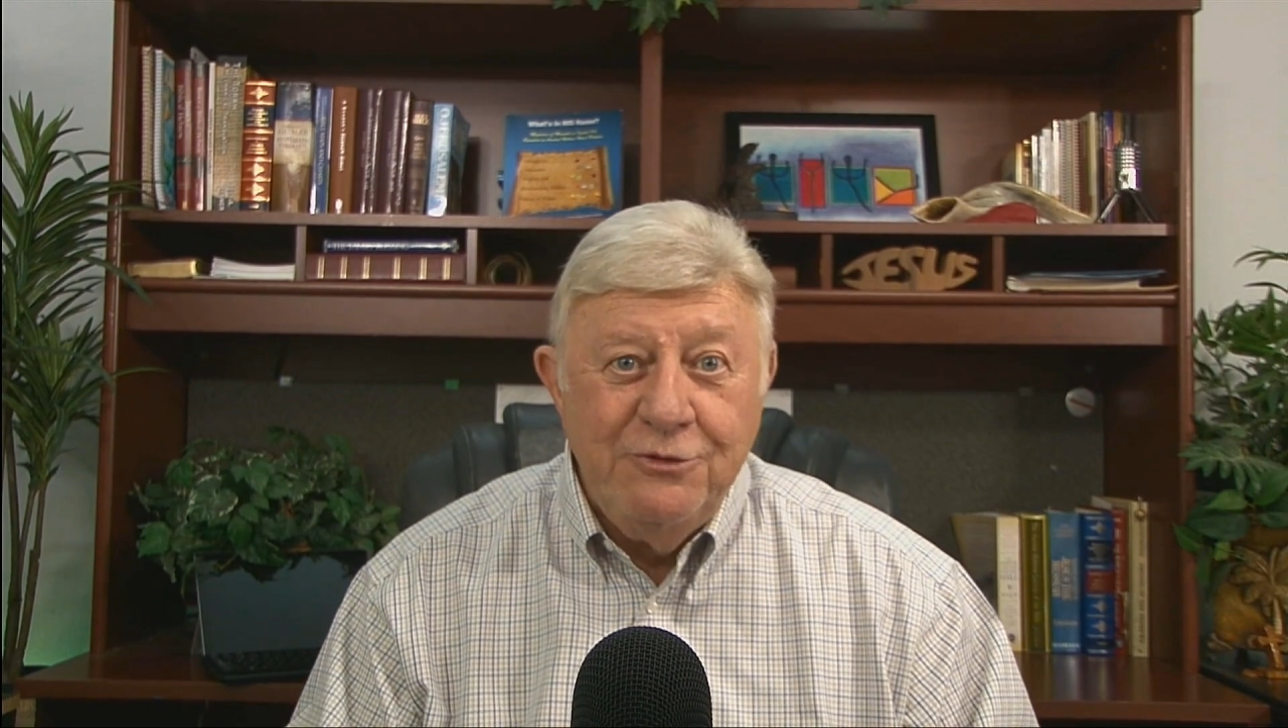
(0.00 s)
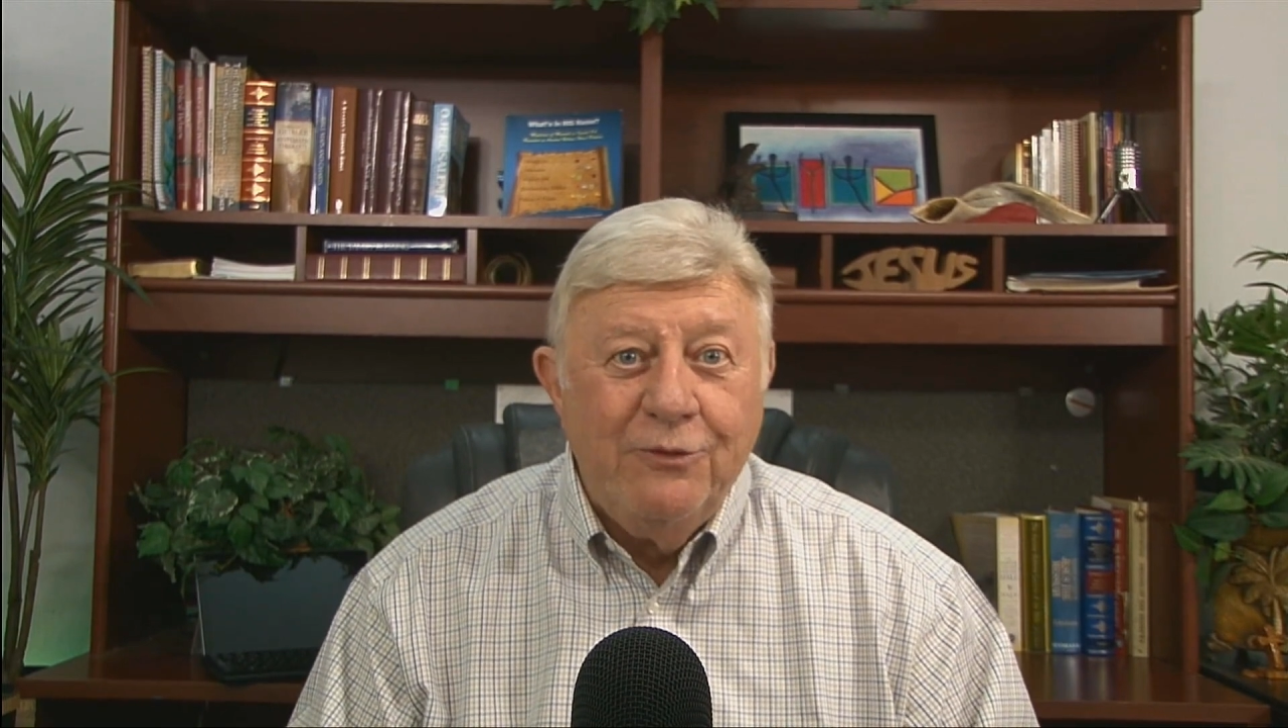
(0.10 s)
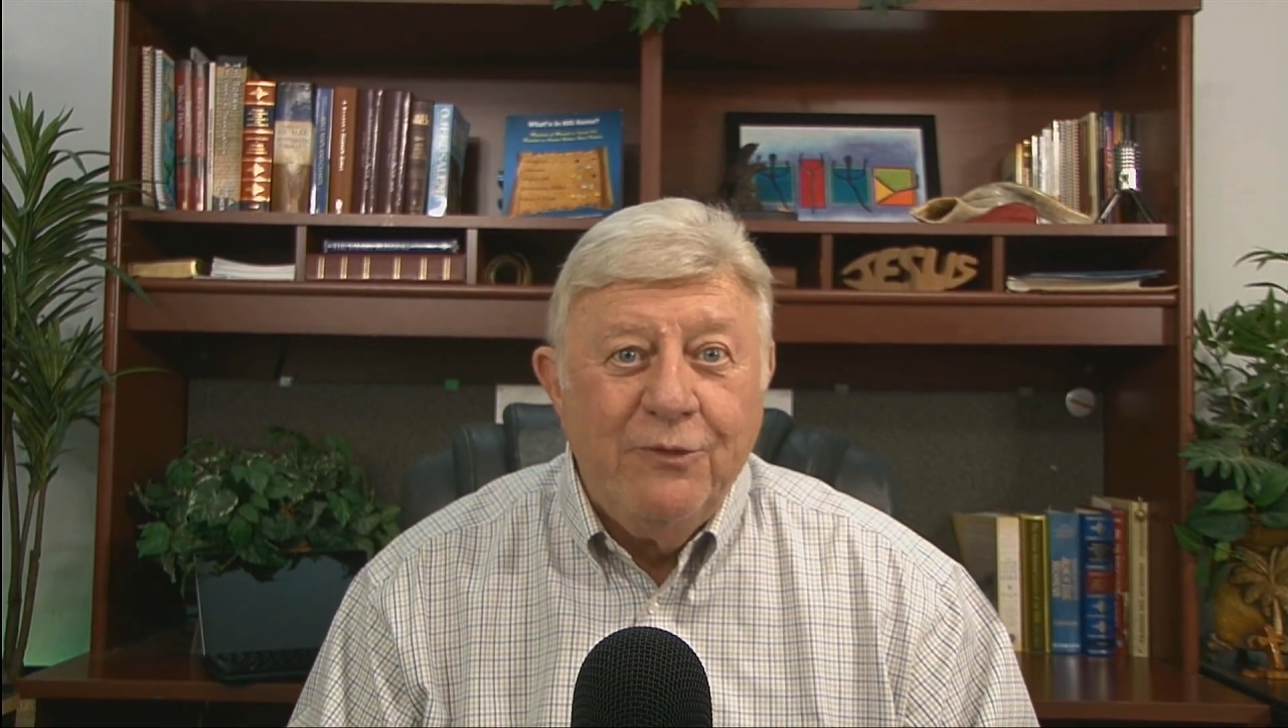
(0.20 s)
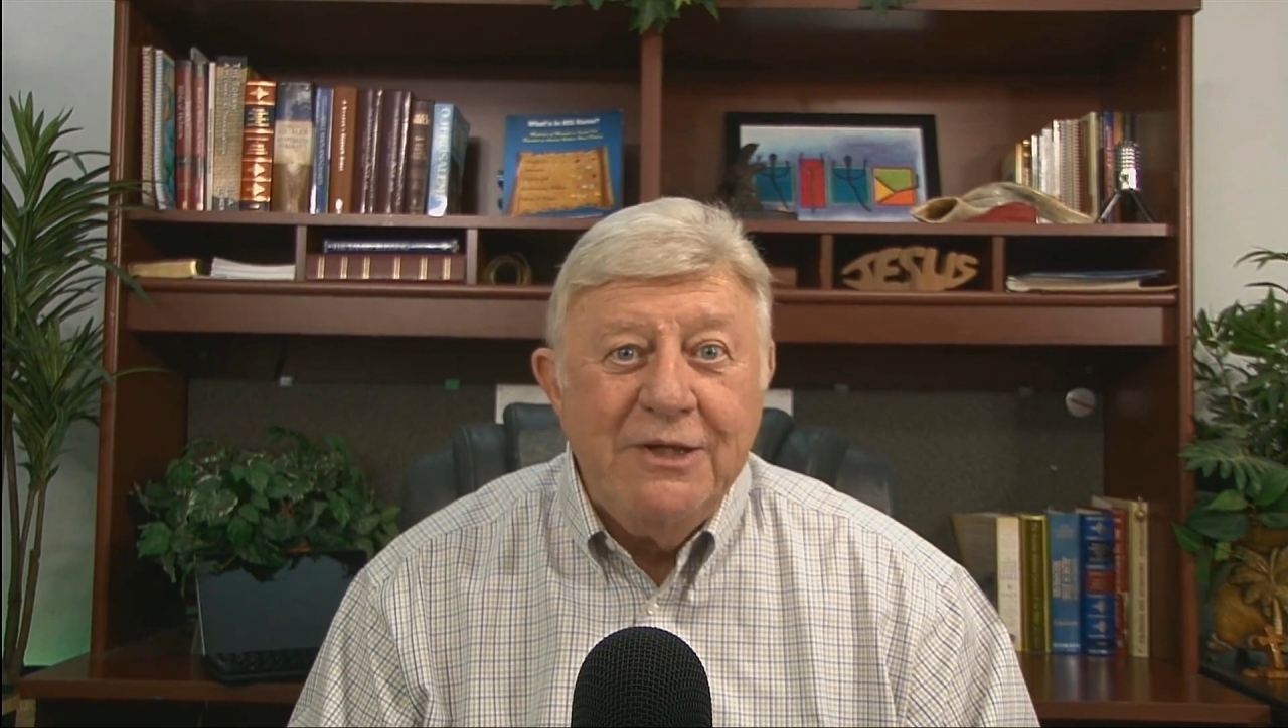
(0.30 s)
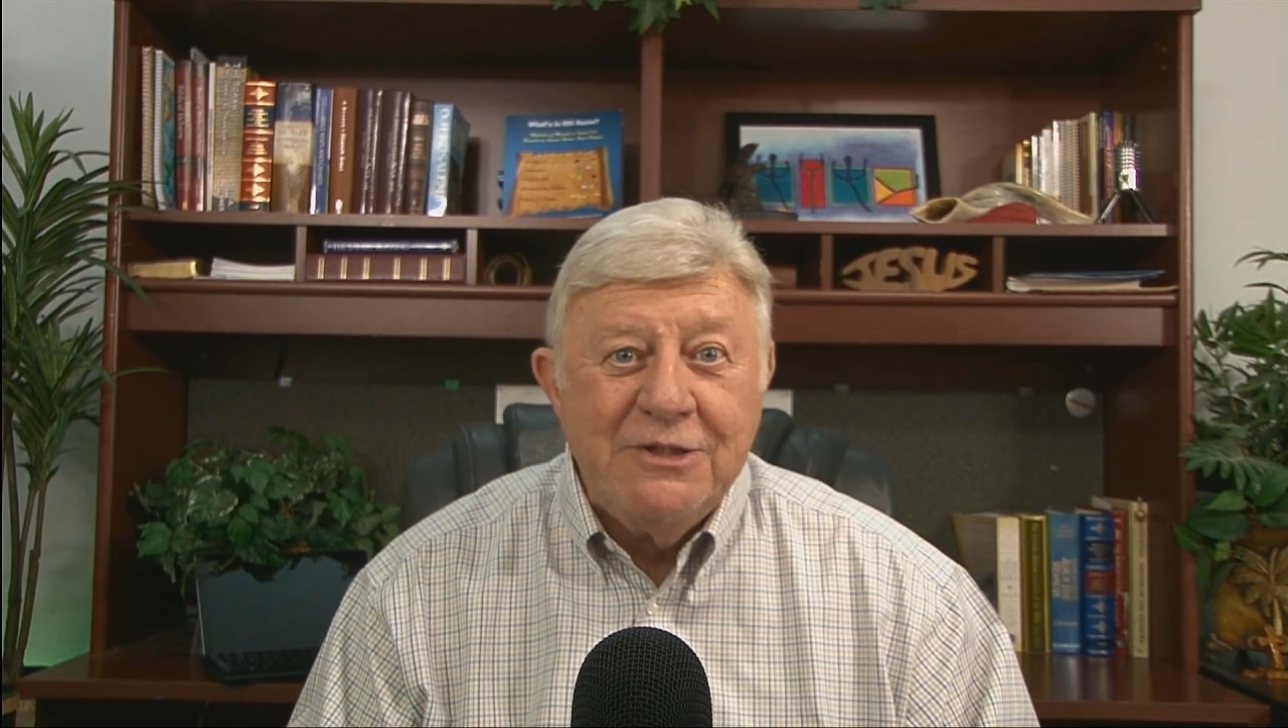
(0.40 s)
you to
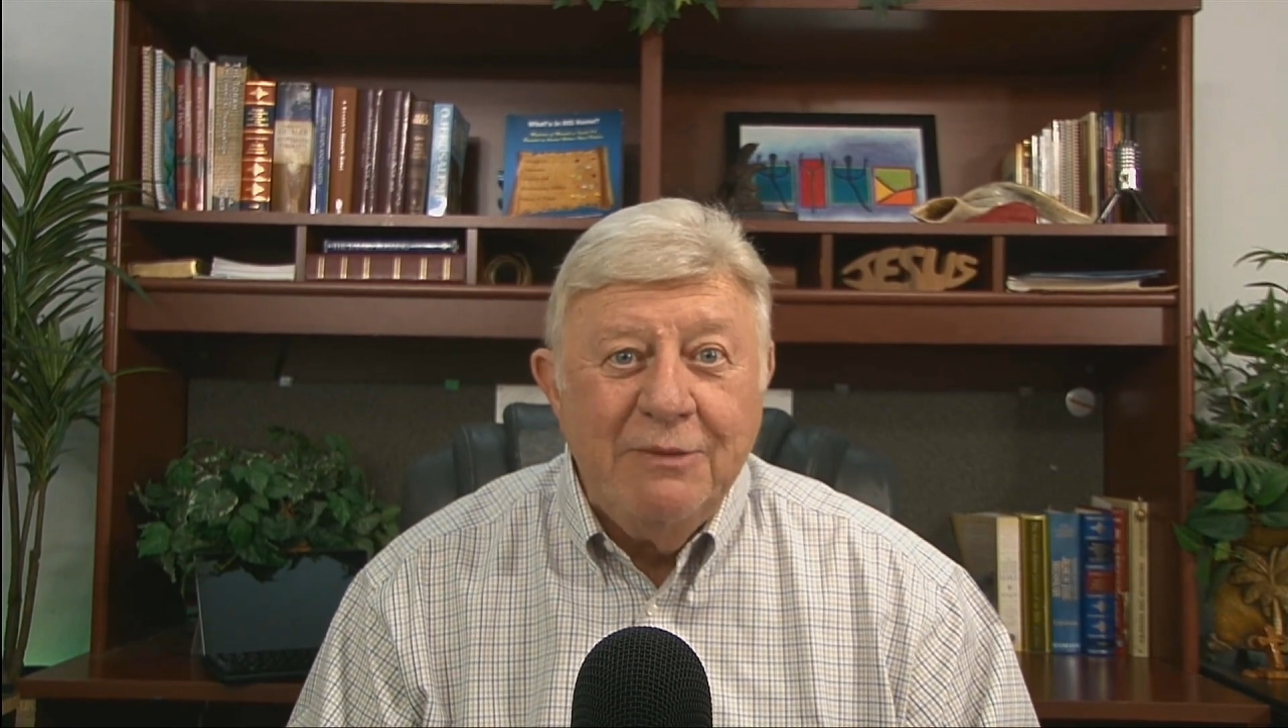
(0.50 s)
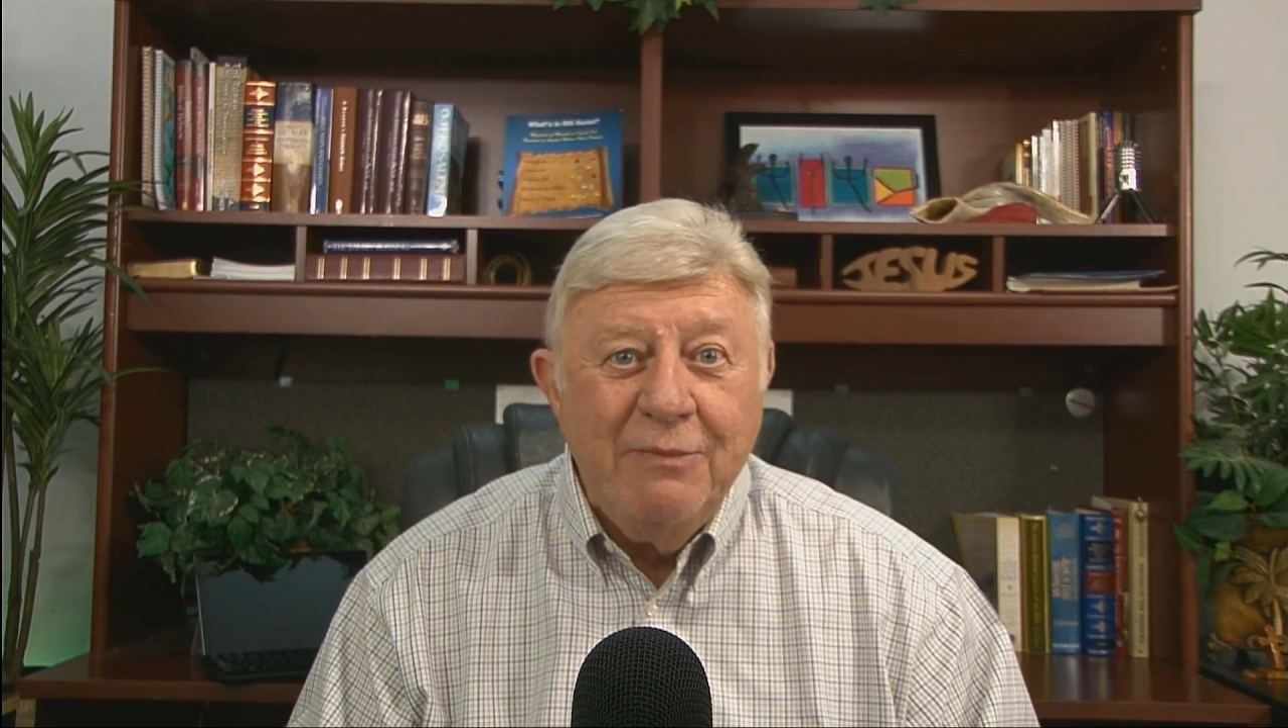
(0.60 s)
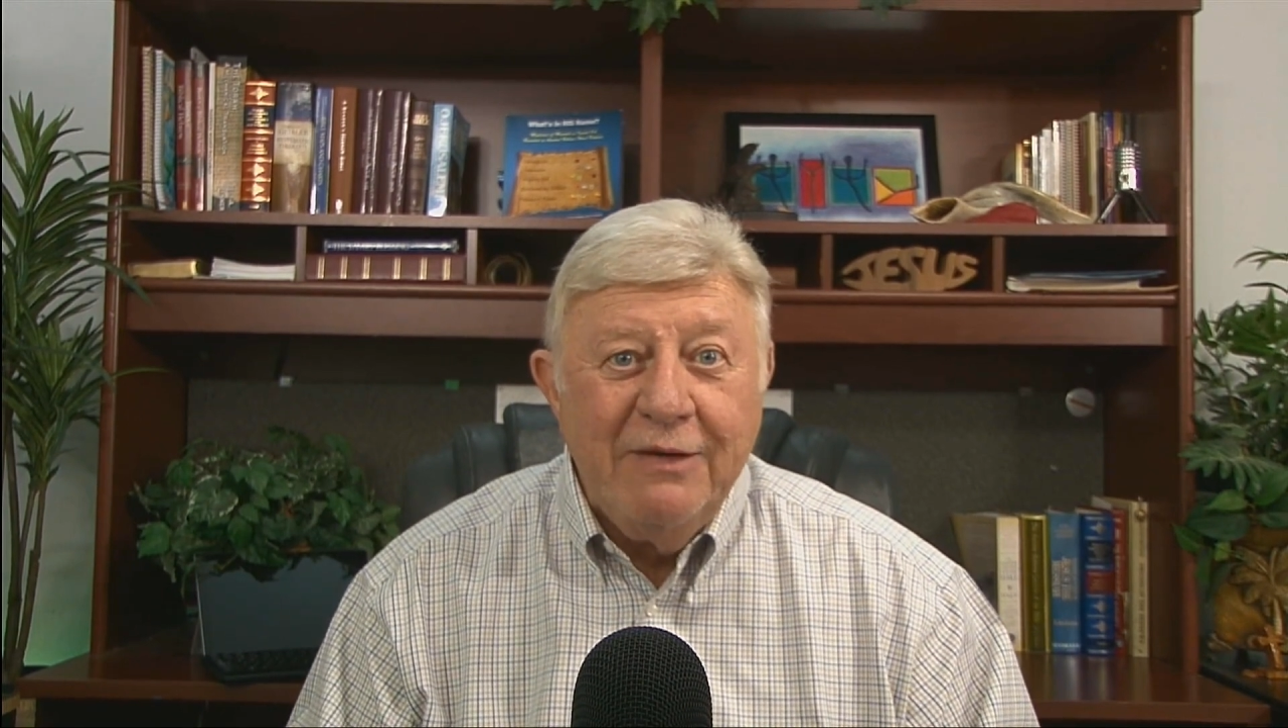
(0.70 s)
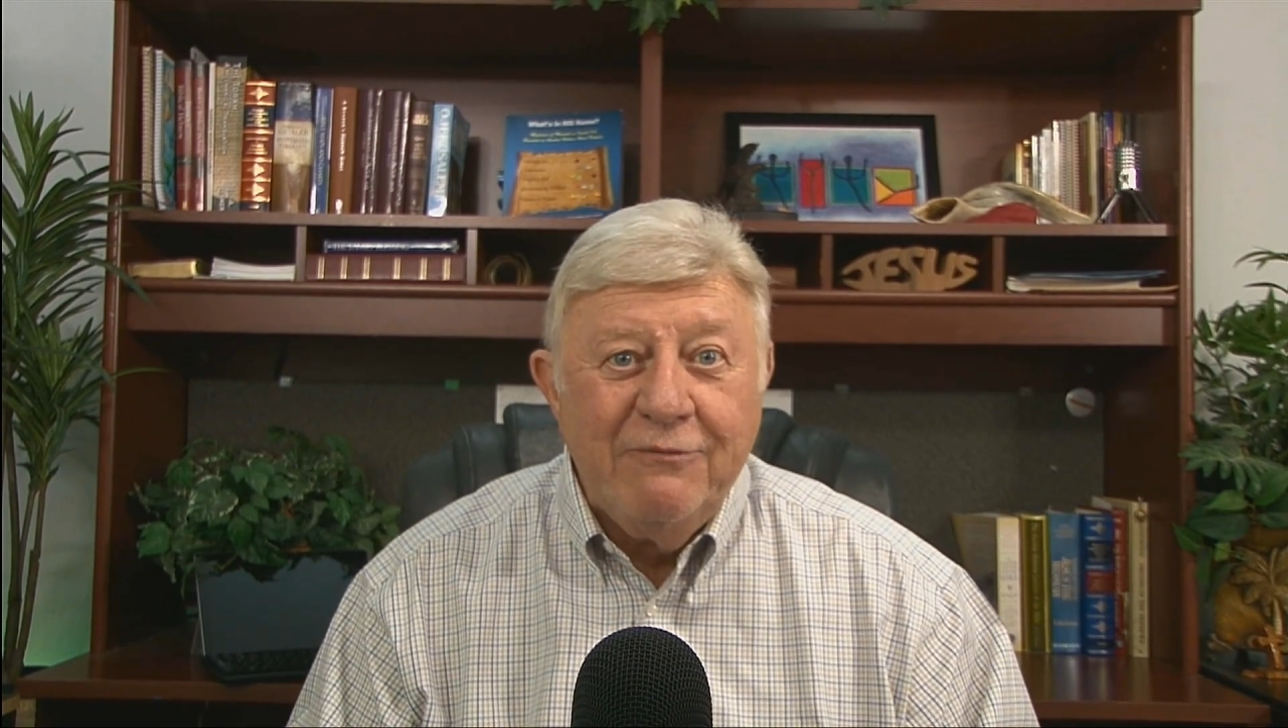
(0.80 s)
raise somebody